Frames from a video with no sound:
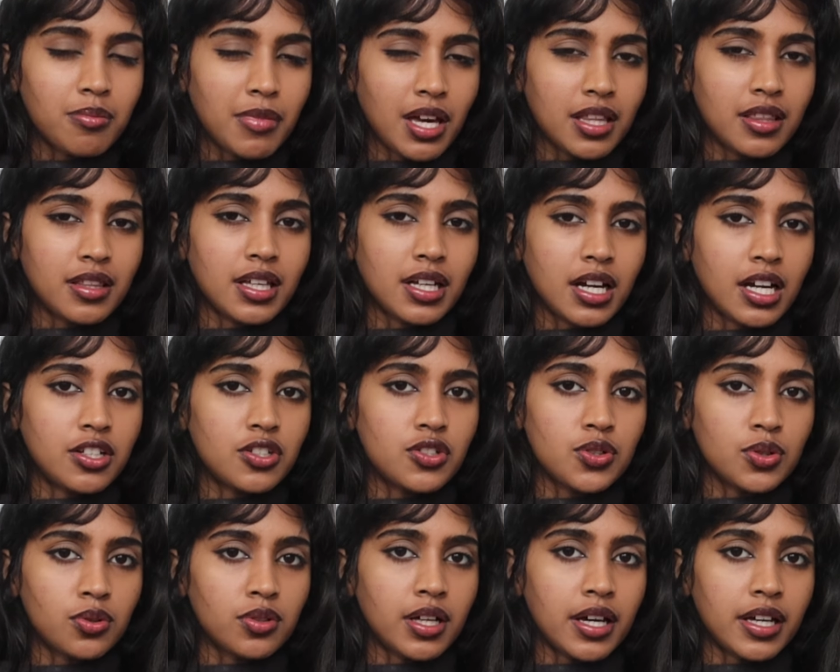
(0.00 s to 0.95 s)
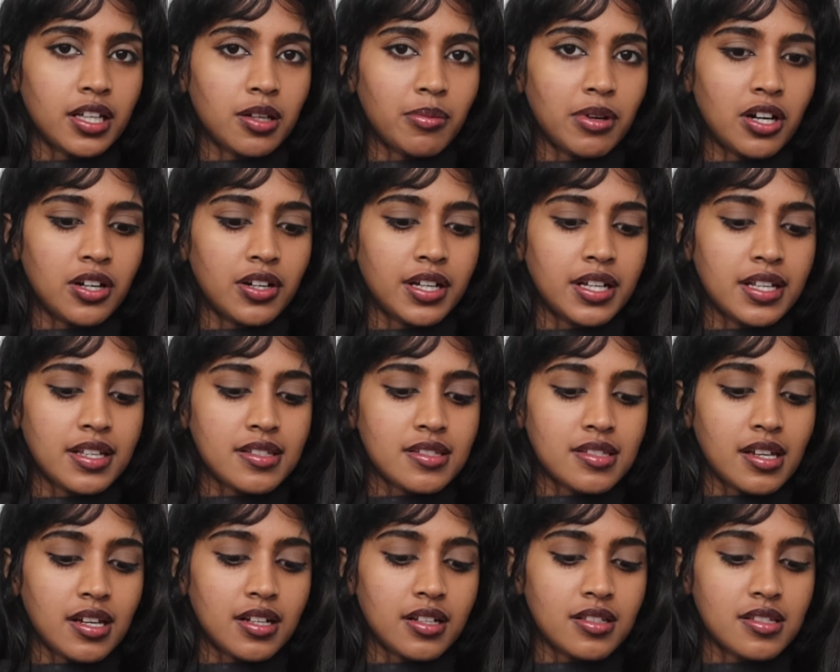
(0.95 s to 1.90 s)
the main thing I do like about it is
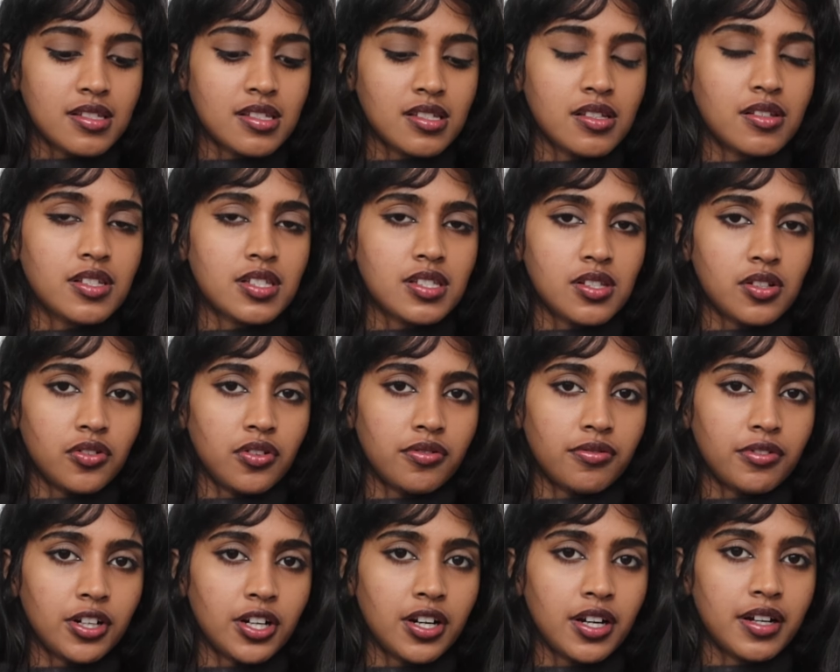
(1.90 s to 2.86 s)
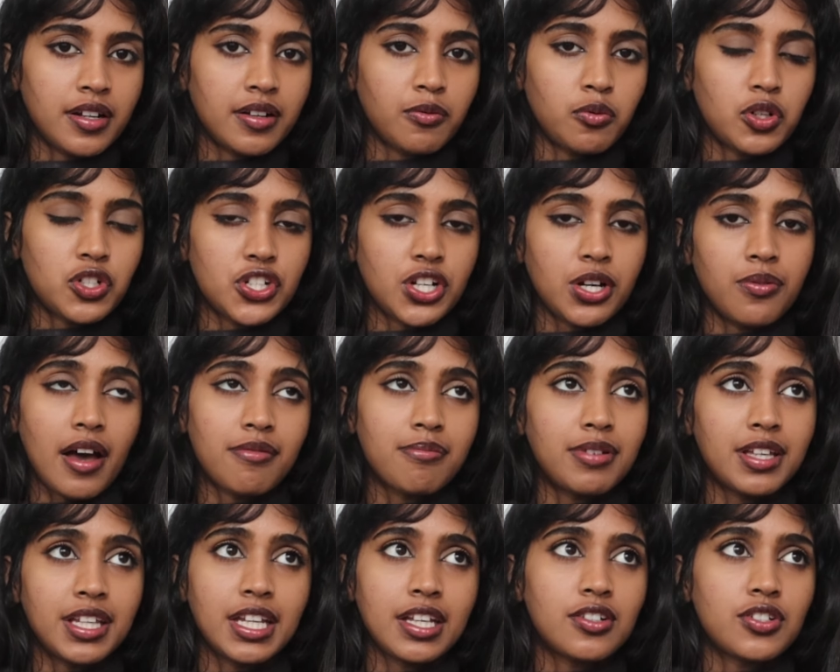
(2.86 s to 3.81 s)
that it's silver, which I've
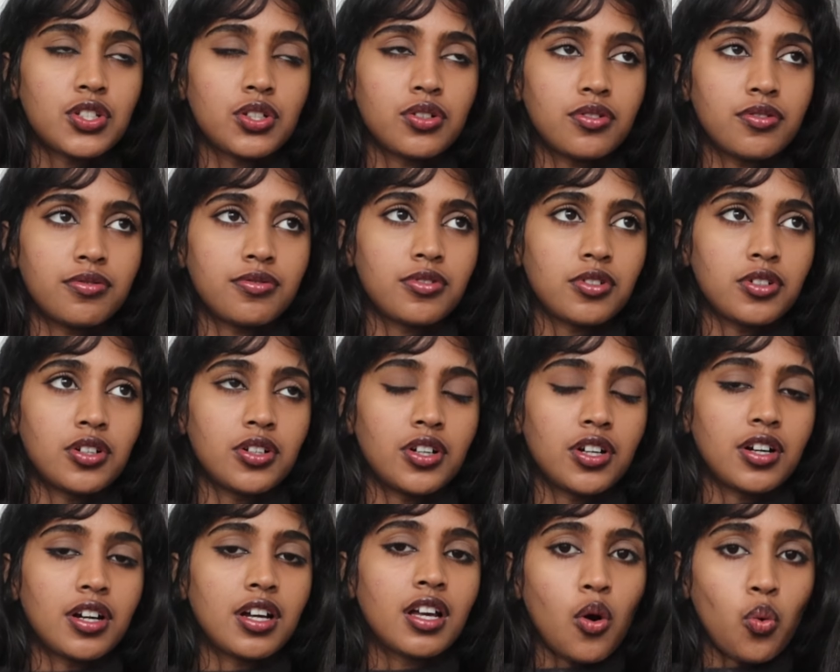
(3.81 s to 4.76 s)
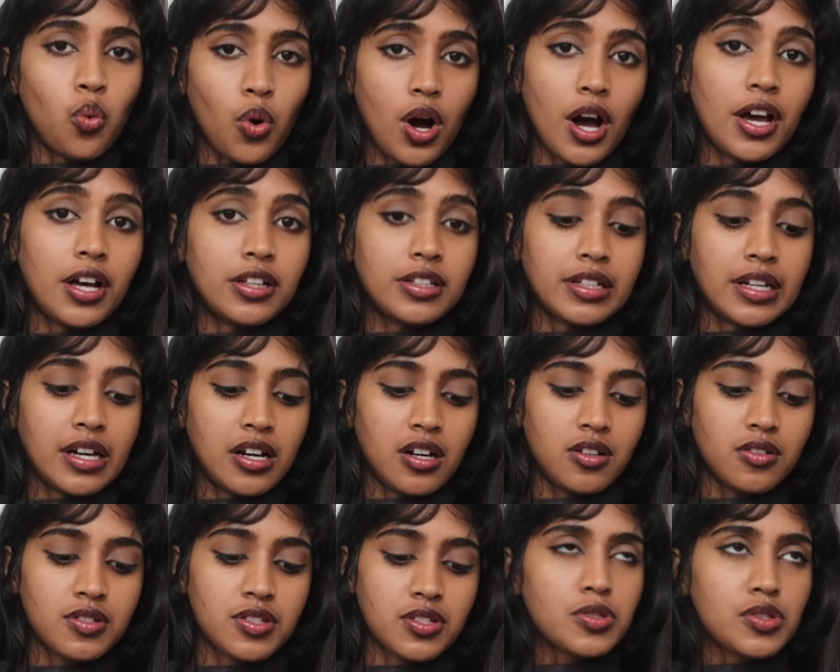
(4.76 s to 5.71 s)
been into for a while
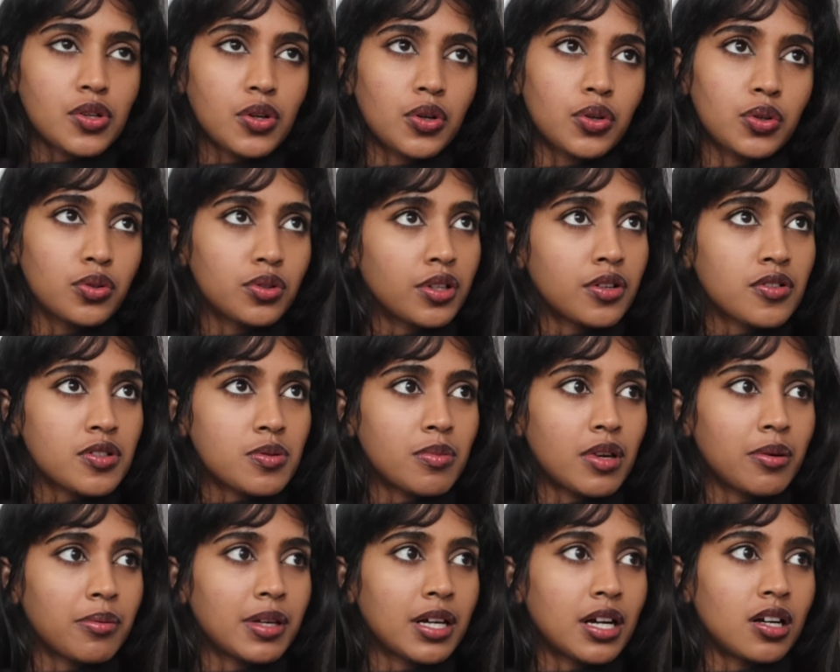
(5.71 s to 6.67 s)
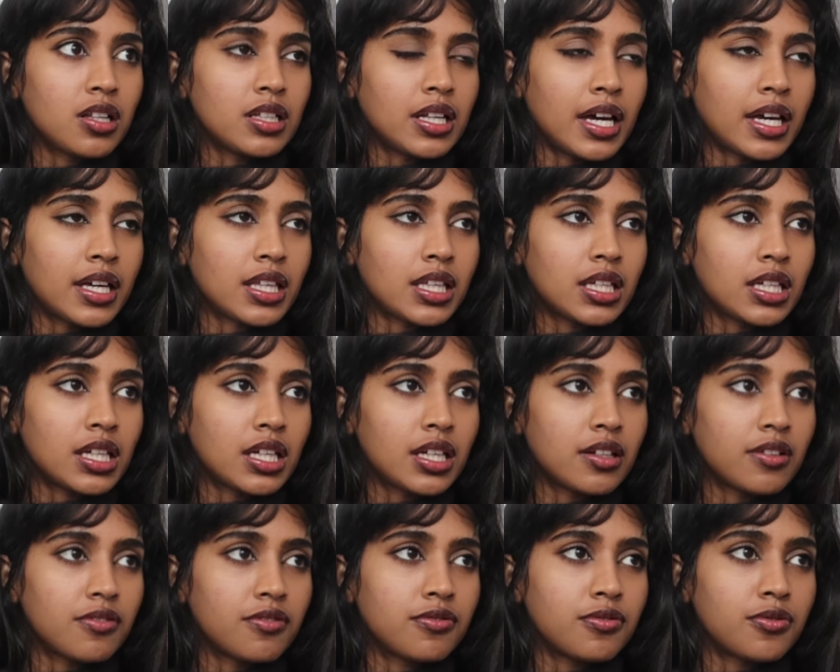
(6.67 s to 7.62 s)
now. So who knows, maybe I'll like
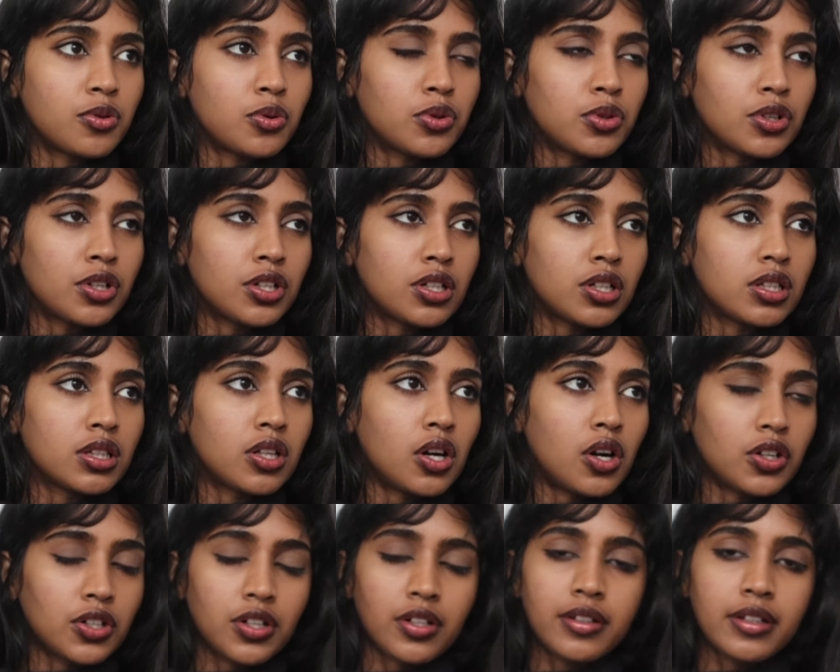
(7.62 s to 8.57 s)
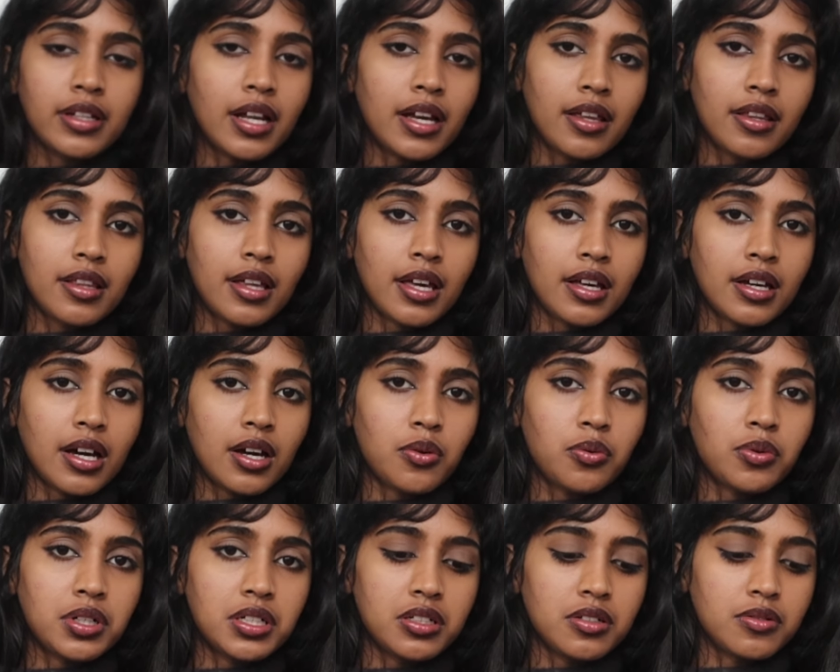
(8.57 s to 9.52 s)
it for longer than I think I
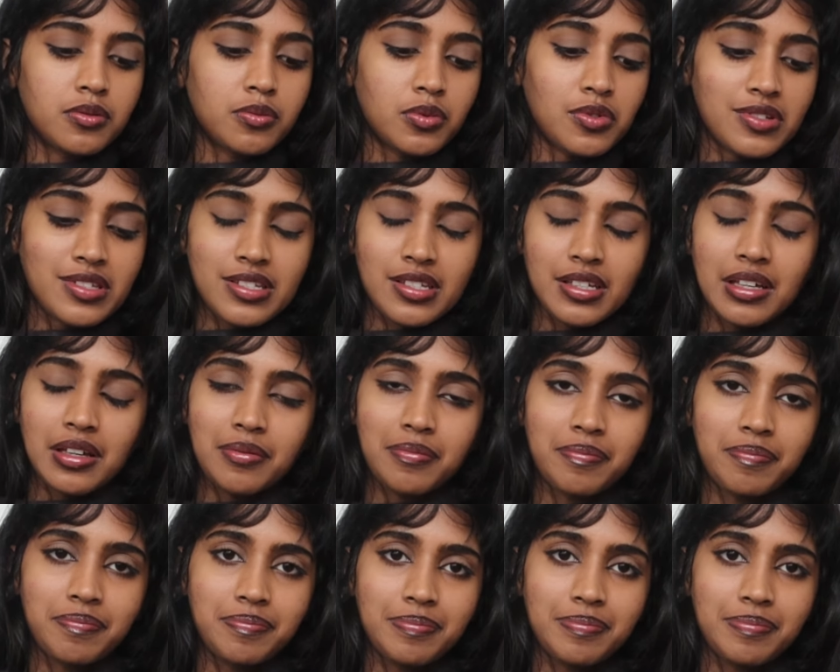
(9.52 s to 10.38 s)
will. We'll see.